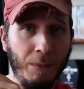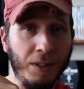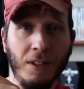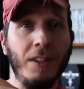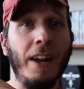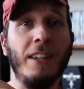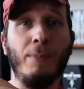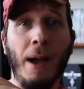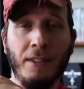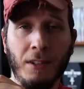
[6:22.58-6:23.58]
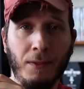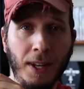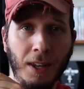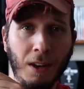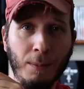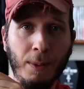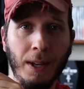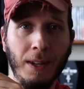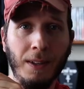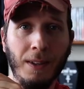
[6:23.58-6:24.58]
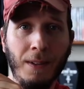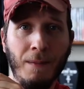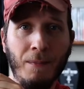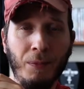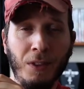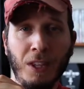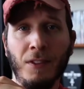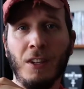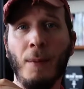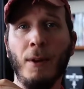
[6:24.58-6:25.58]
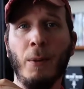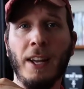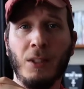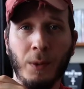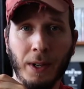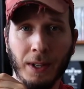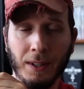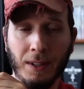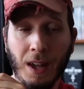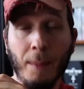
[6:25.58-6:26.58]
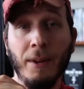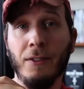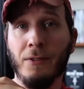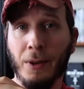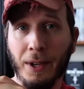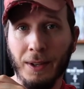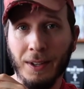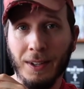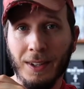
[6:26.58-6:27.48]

This is not a sponsored video, but if you call me Waxwork, I'm here for you.